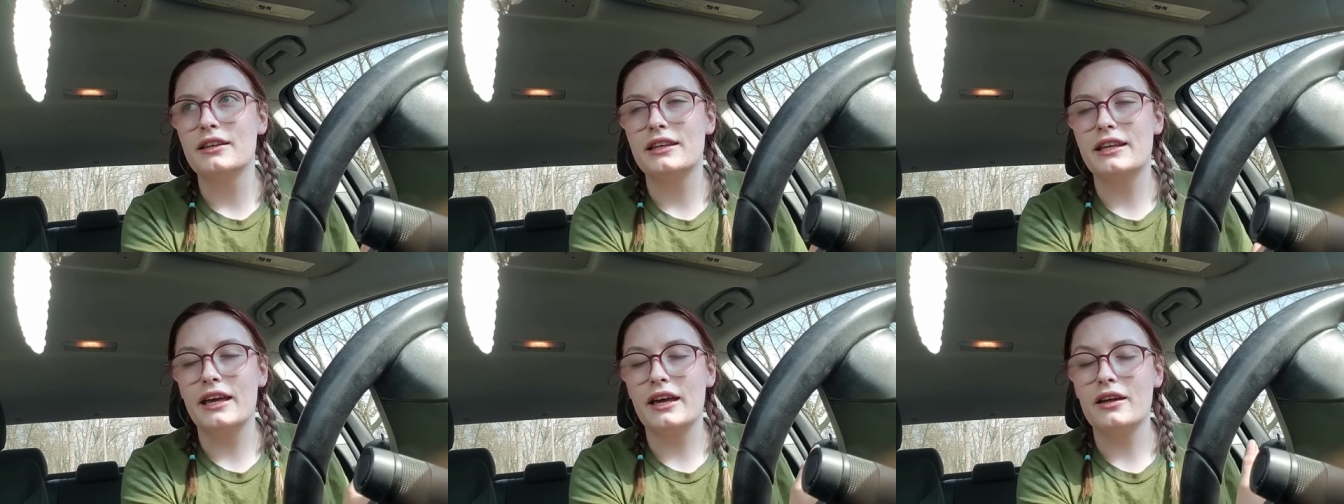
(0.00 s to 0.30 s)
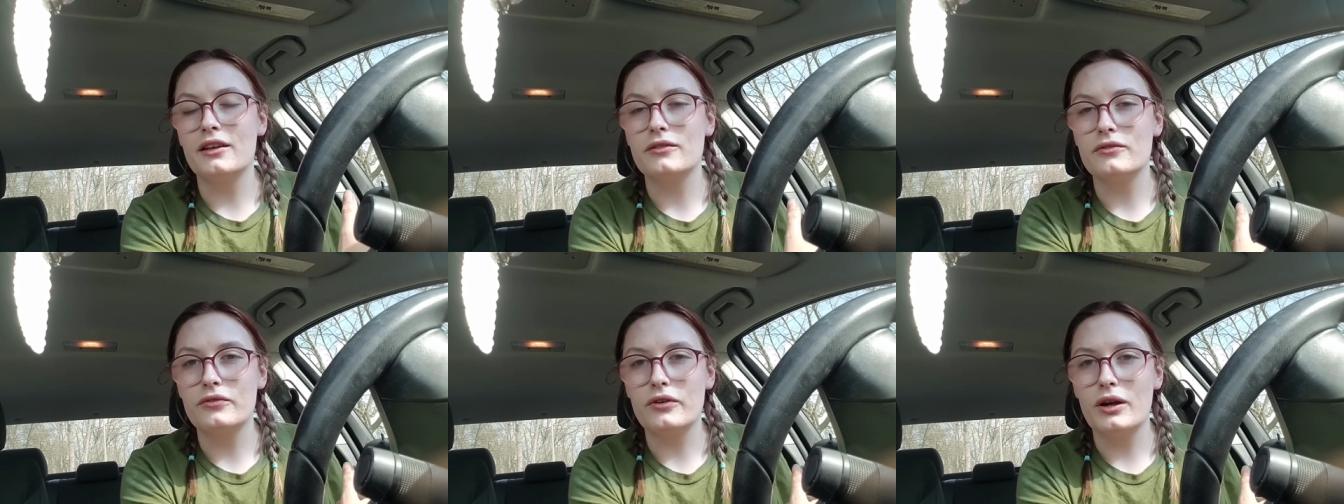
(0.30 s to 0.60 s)

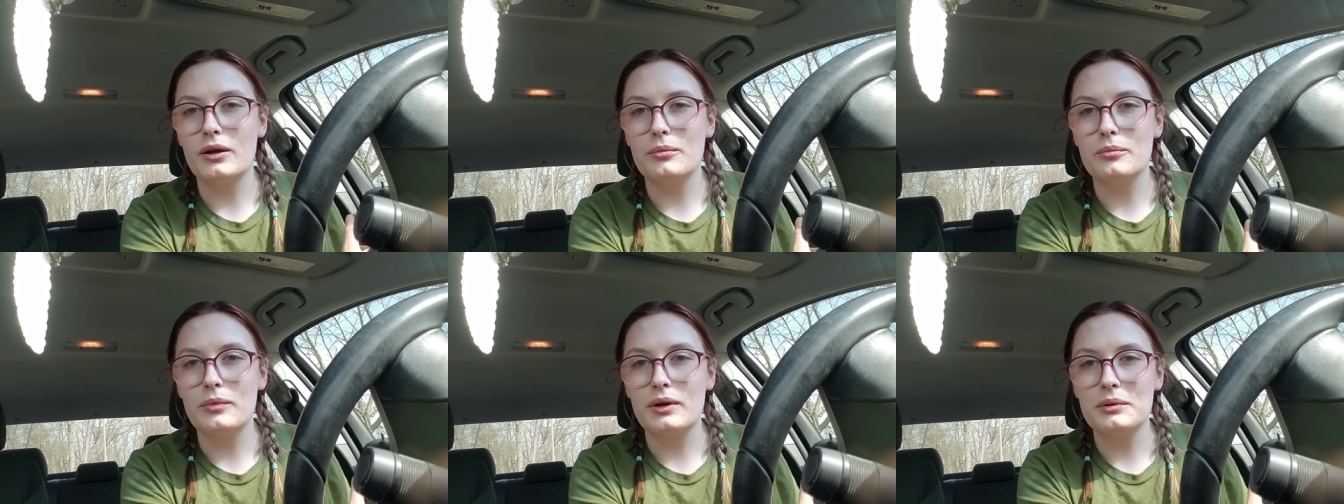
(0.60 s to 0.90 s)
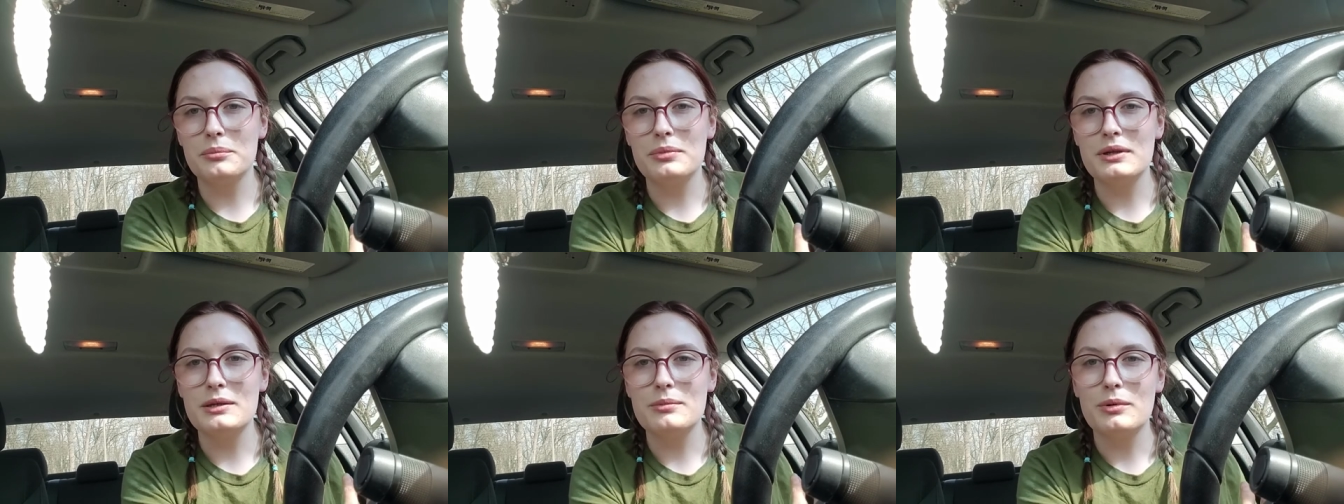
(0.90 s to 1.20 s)
get from
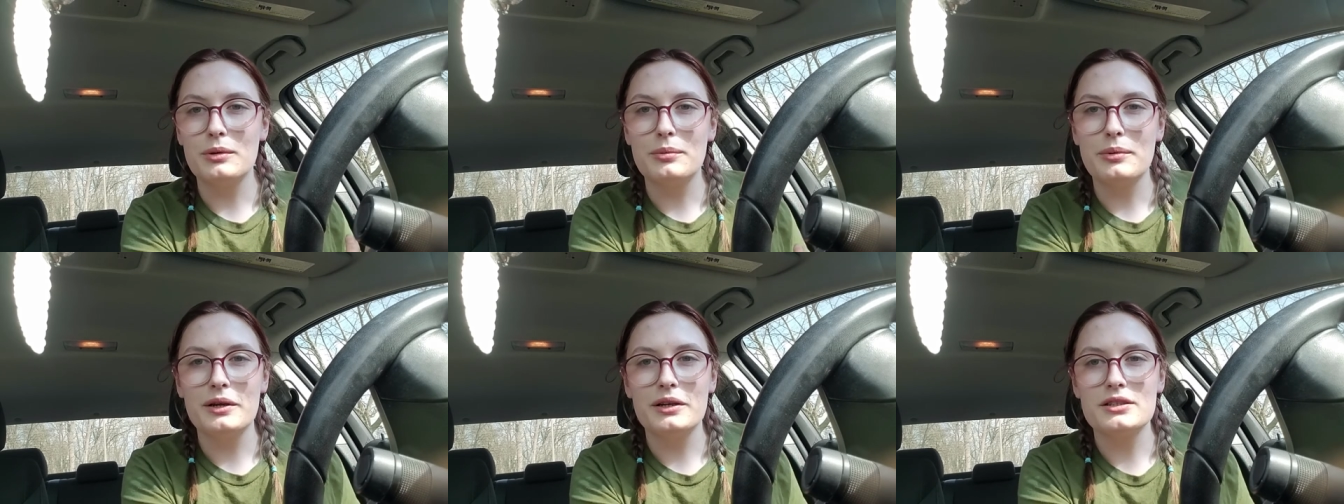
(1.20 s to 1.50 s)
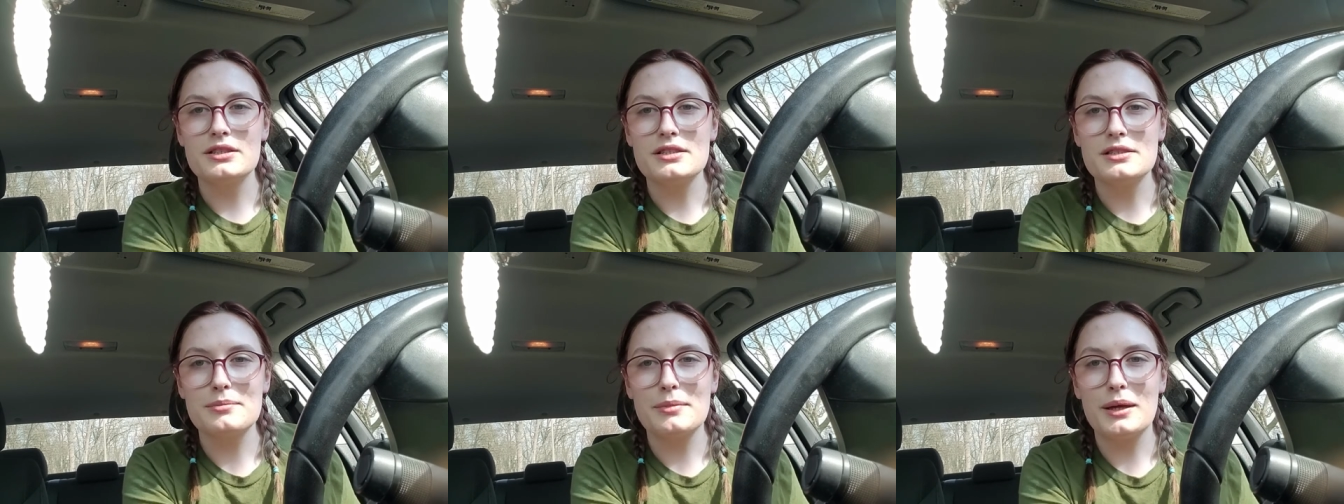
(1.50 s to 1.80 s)
when people
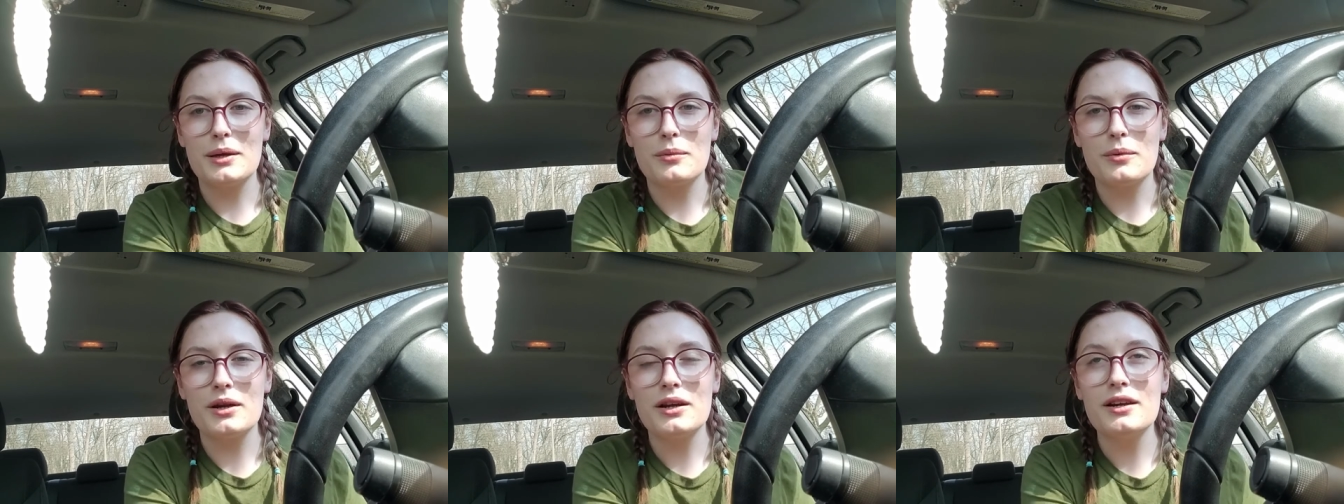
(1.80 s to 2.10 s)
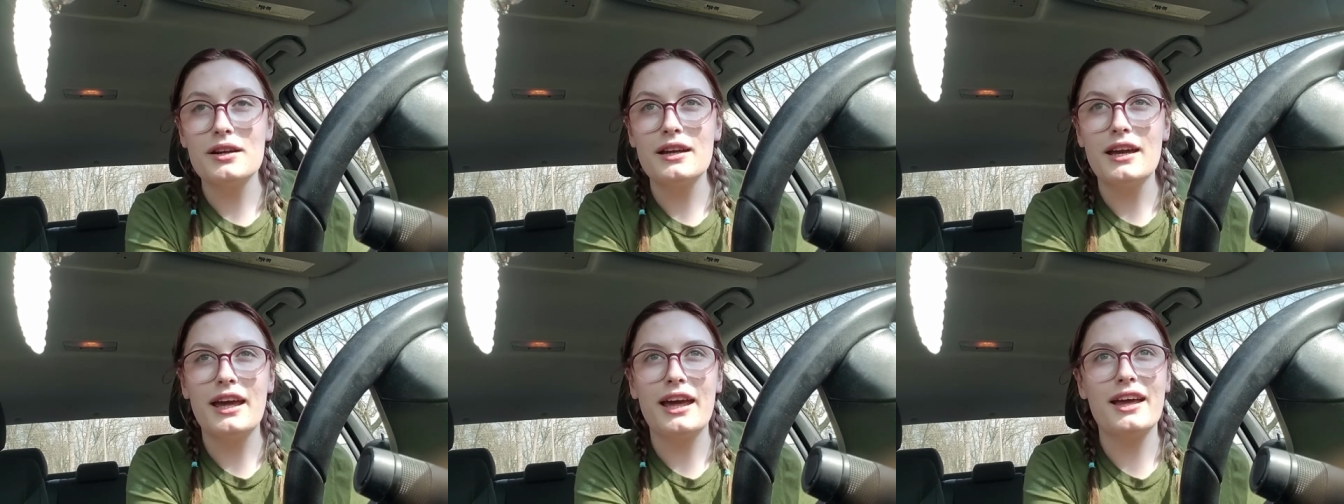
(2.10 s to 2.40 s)
purchase my
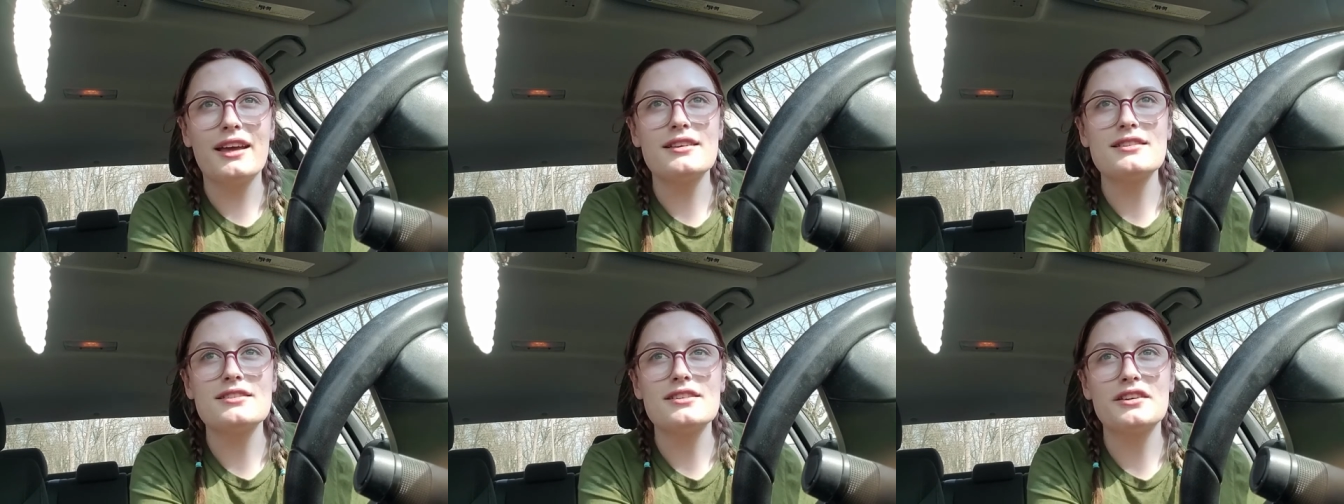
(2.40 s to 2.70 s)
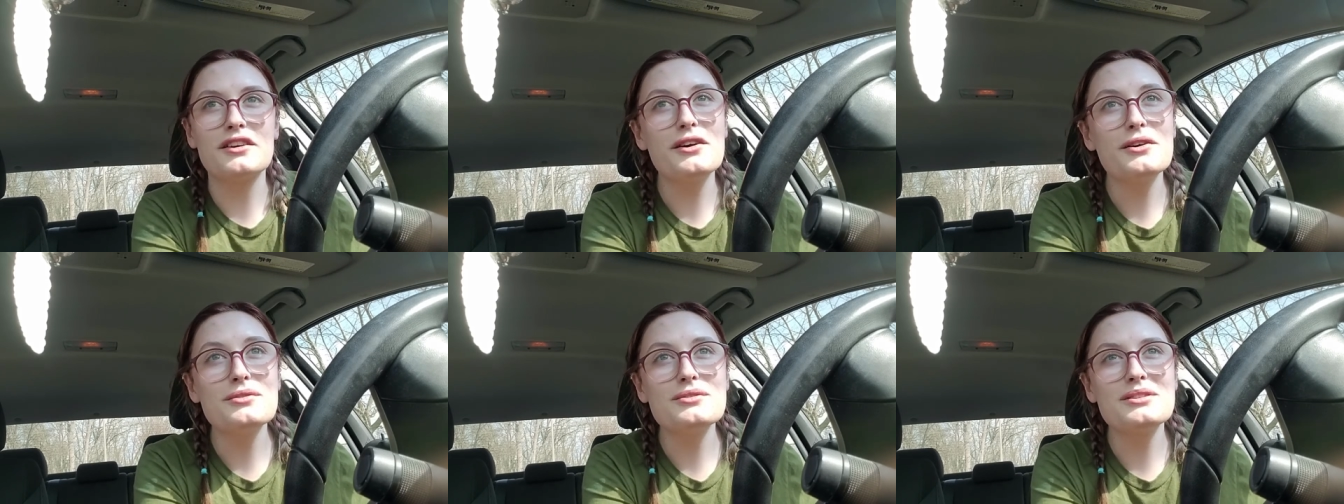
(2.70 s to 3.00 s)
work has to
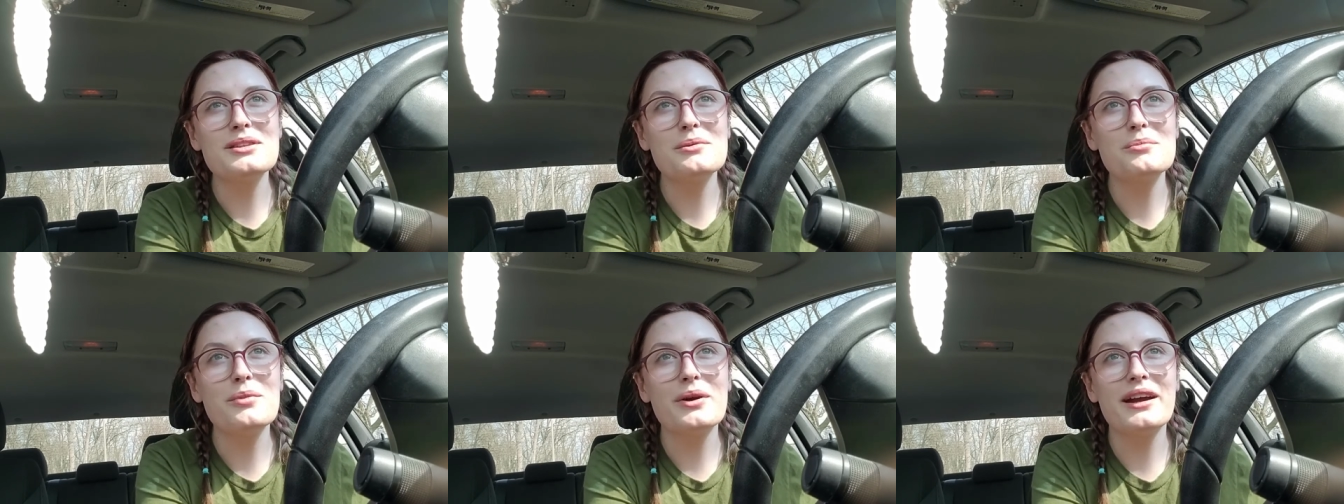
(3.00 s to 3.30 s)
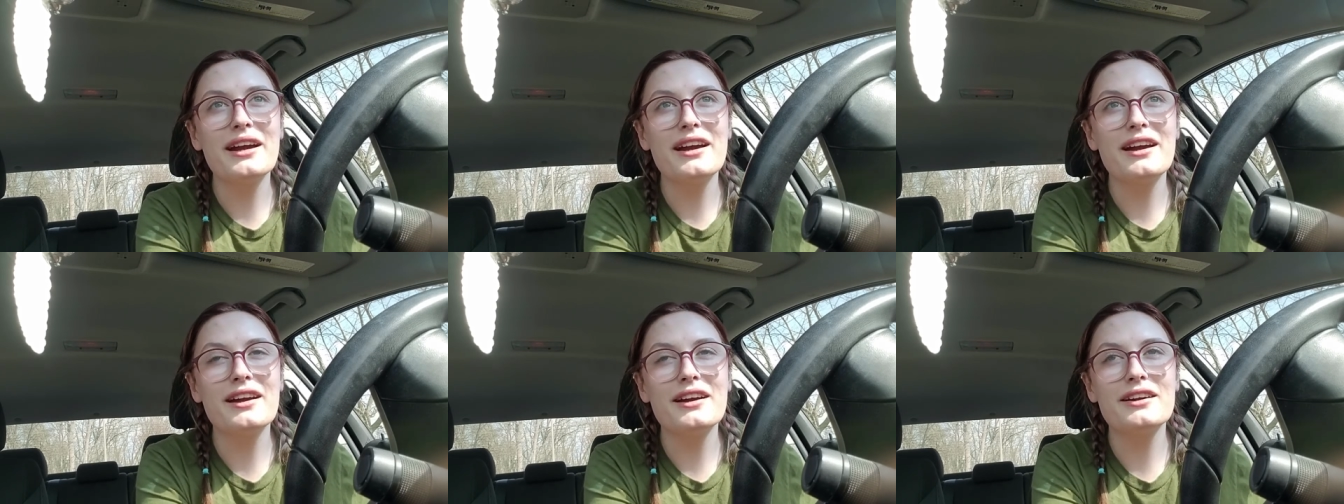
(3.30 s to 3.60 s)
go
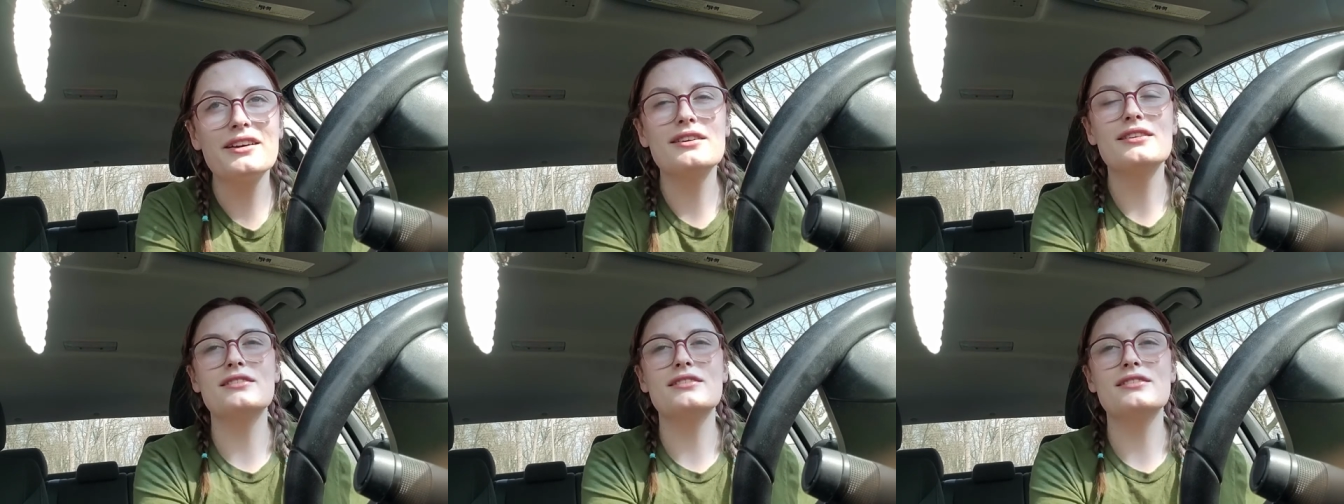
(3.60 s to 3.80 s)
somewhere.